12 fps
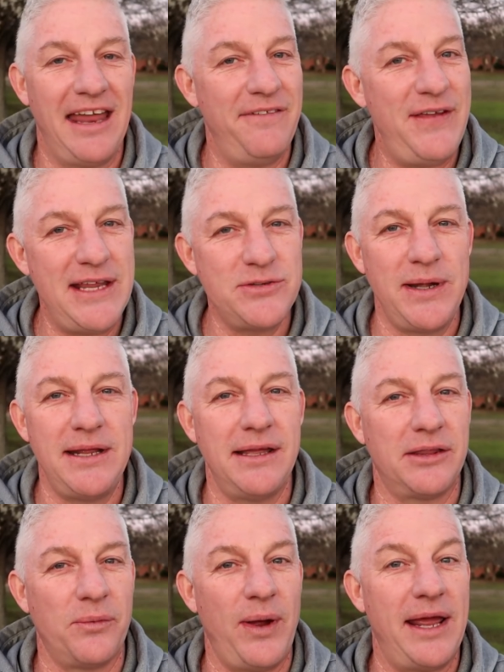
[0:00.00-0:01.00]
And if he's reading
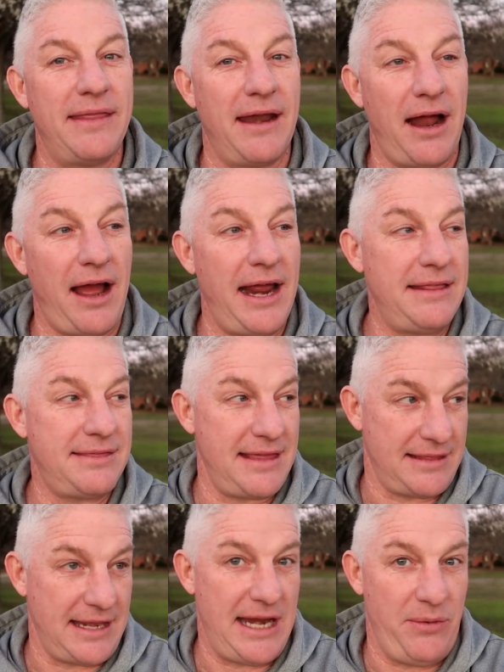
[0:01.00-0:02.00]
it the way that I
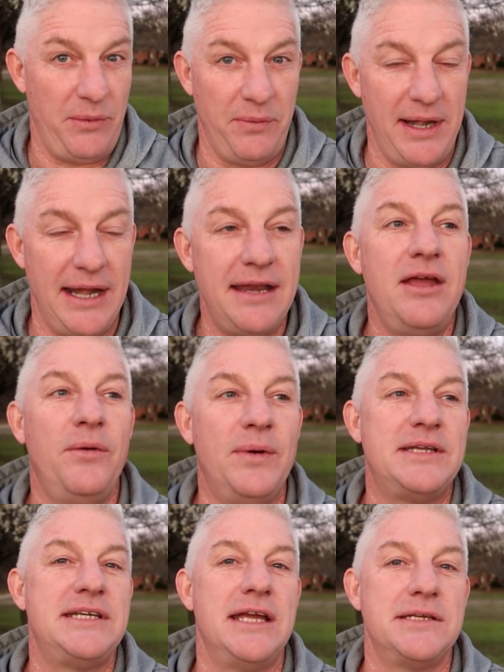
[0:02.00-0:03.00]
think that he would read it,
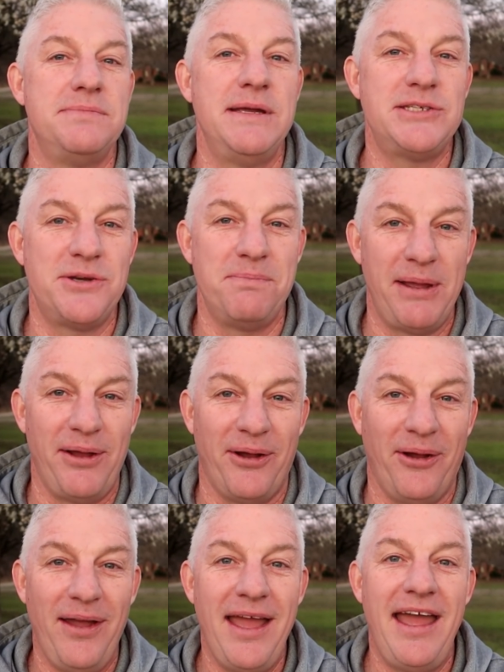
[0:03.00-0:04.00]
which is Mister
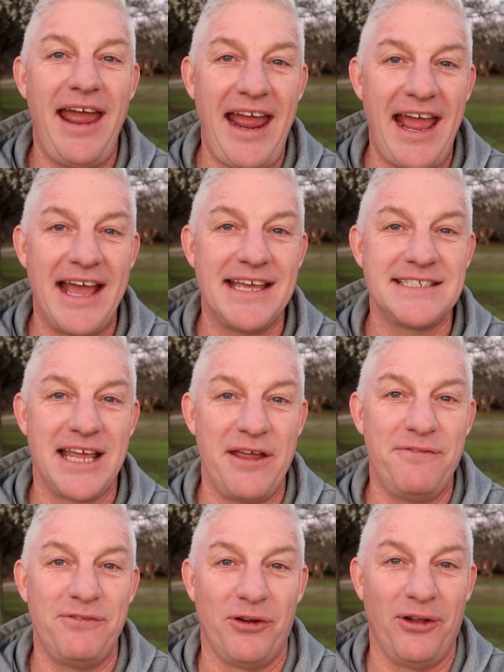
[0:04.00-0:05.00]
Bill has
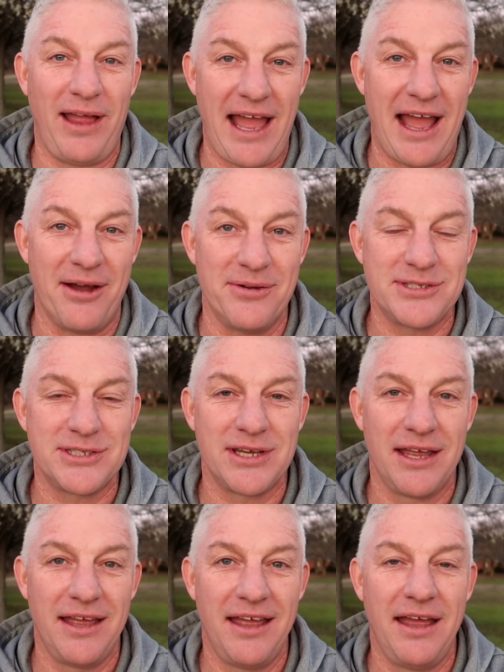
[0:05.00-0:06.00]
a full house,
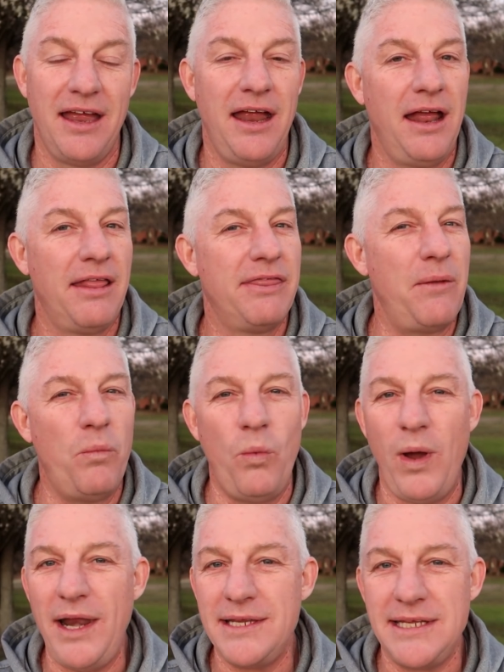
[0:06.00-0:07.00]
then
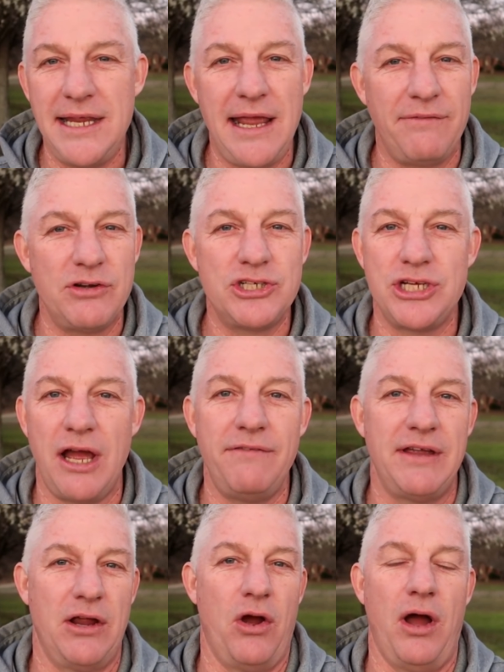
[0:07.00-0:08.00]
what is he ever
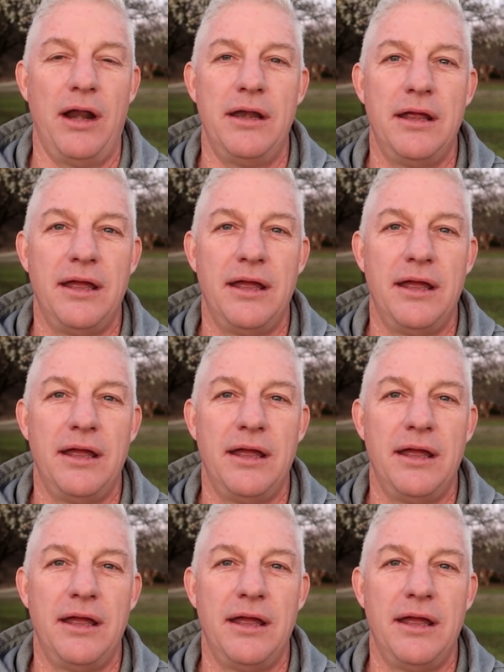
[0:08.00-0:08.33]
shoving on?